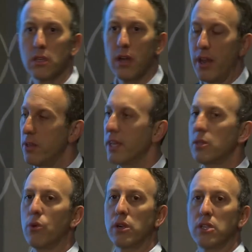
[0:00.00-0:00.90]
I don't like
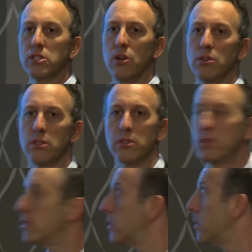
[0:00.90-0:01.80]
the word consultant.
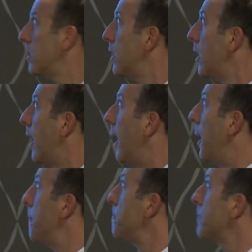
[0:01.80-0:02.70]

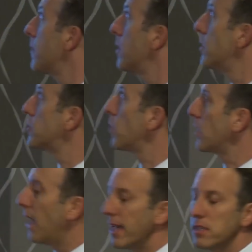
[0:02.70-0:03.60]
So
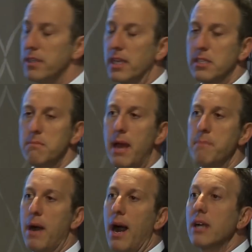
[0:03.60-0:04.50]
Kind Clinics and
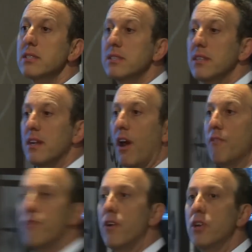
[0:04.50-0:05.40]
Medbox are
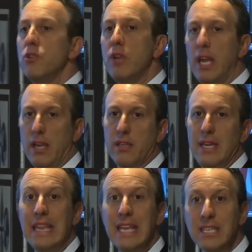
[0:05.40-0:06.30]
very unique
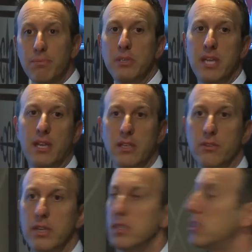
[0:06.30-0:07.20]
in this
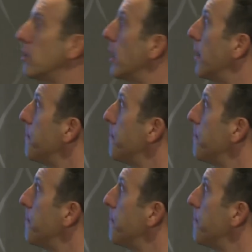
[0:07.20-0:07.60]
particular industry.